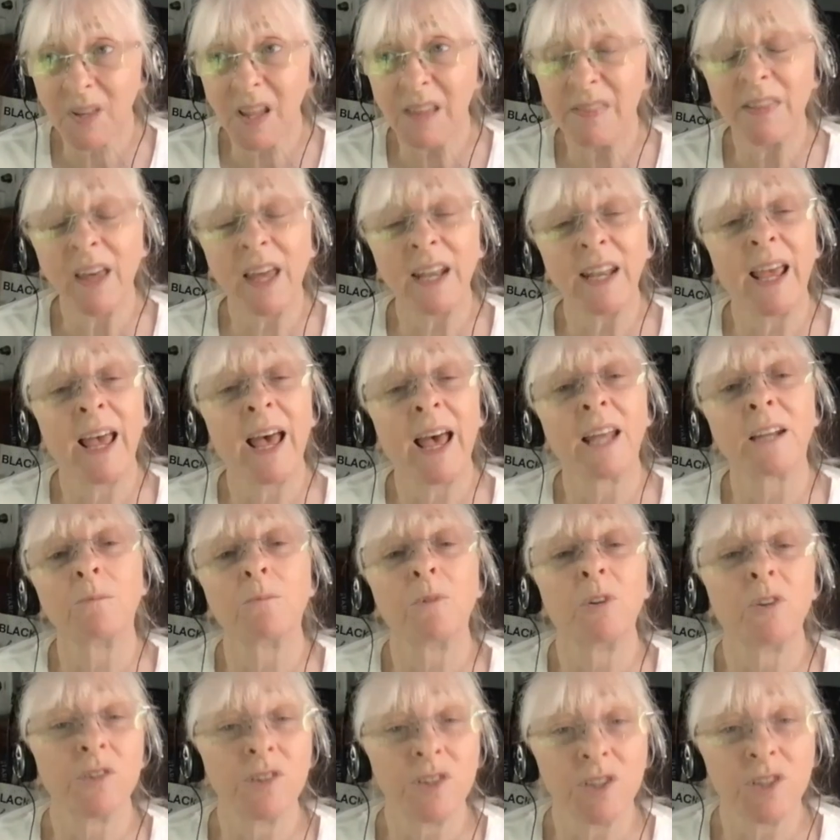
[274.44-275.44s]
that
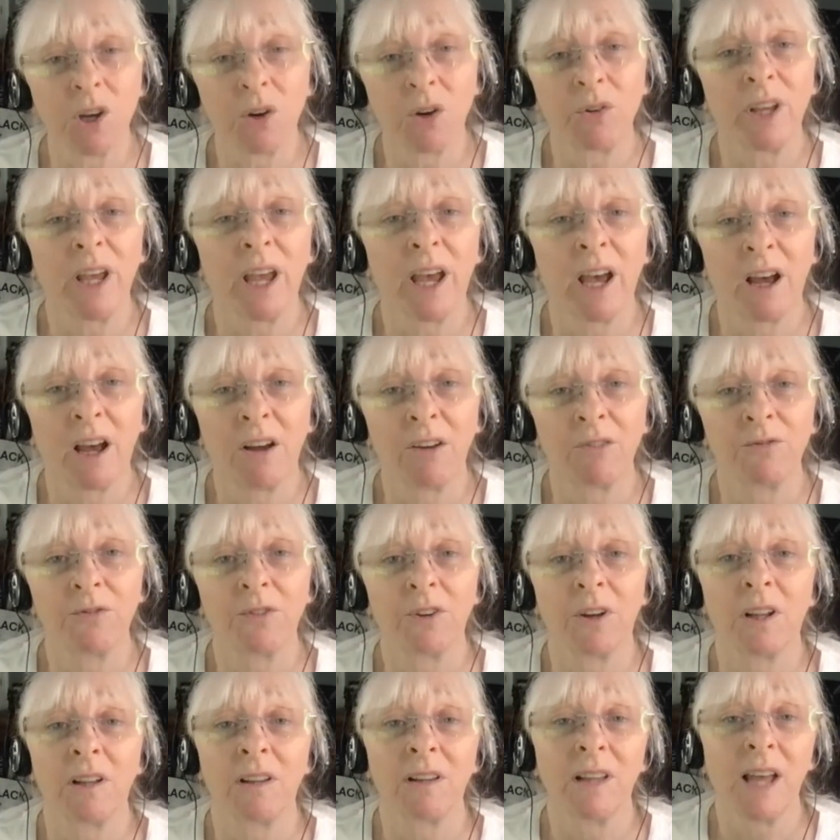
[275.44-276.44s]
animals don't have
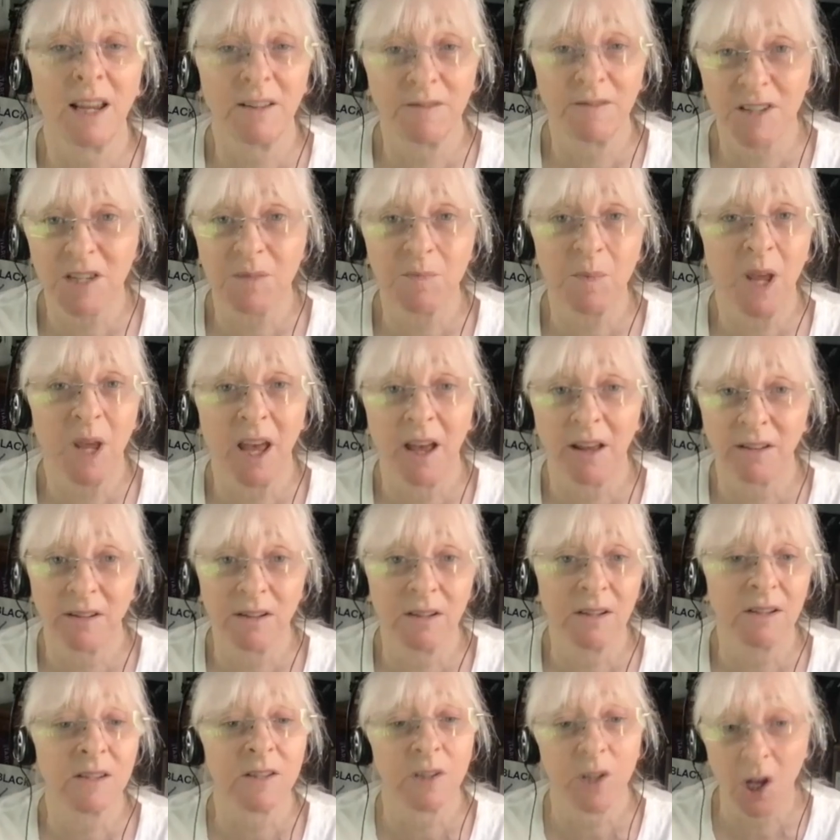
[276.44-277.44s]
a lifespan
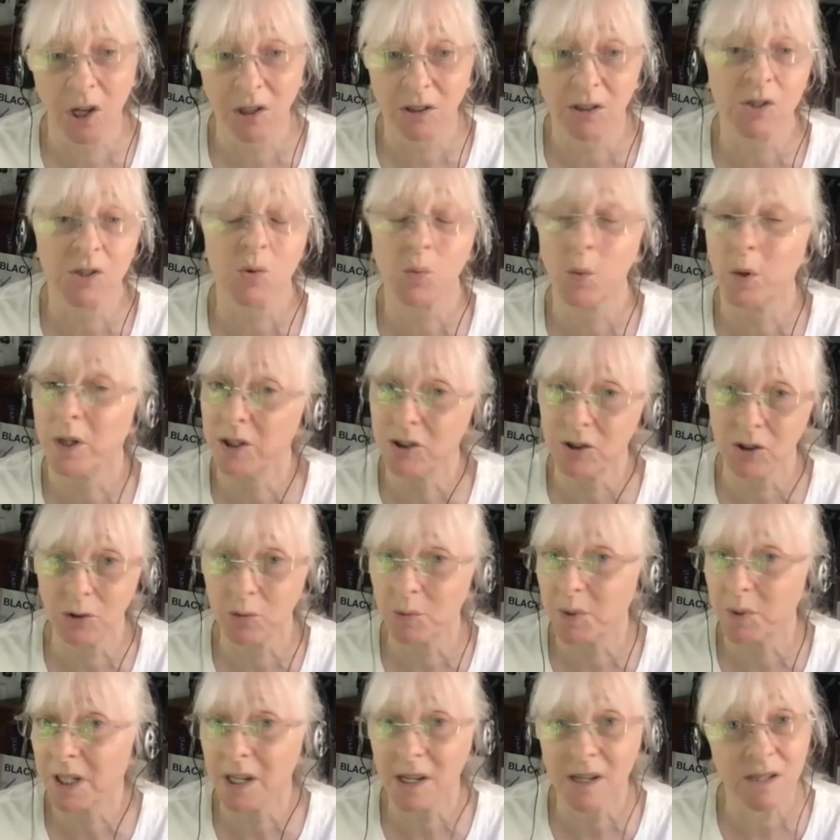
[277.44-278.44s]
as long as we do,
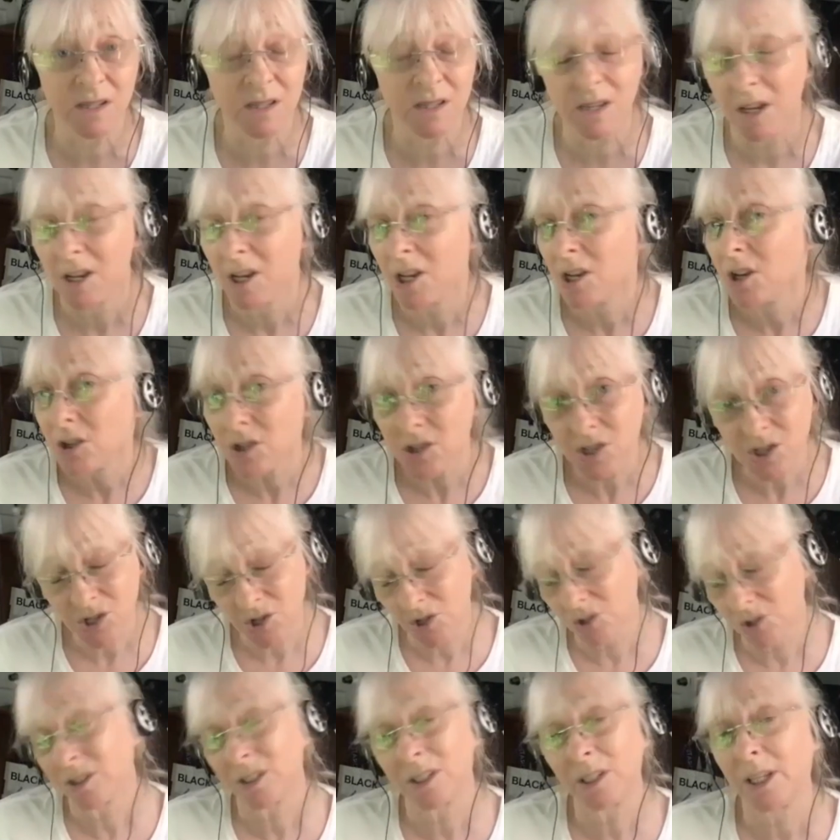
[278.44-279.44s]
because
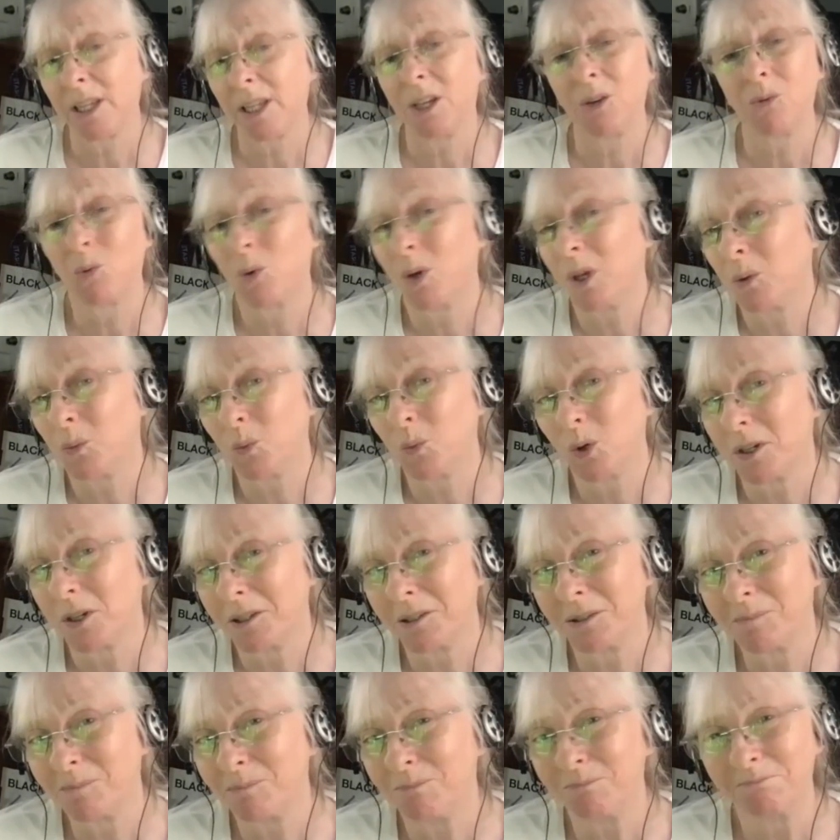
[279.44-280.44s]
certainly we
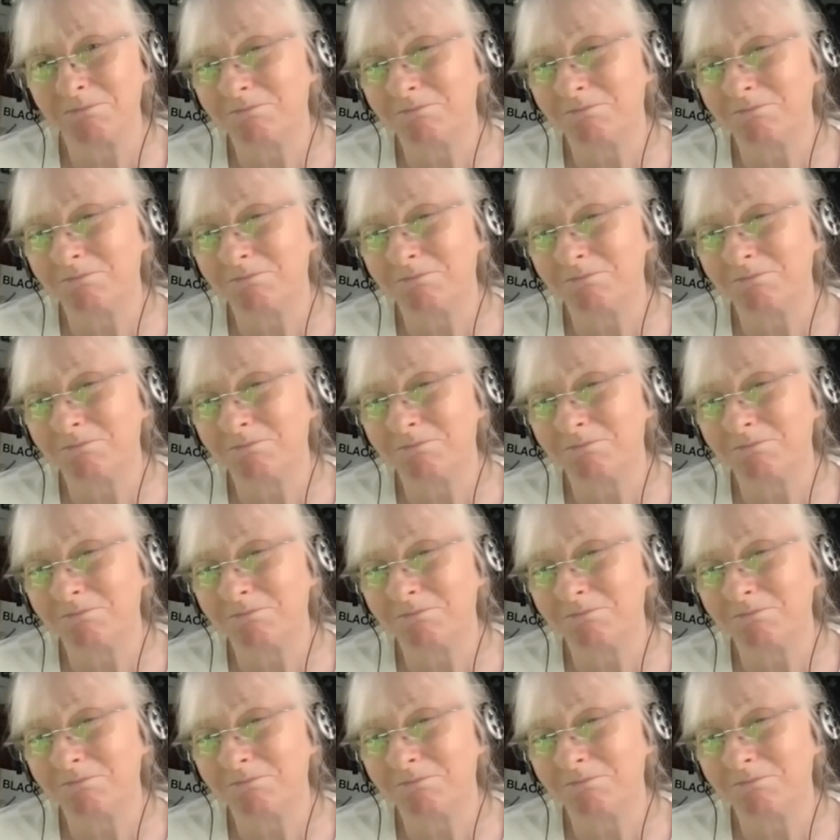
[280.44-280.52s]
would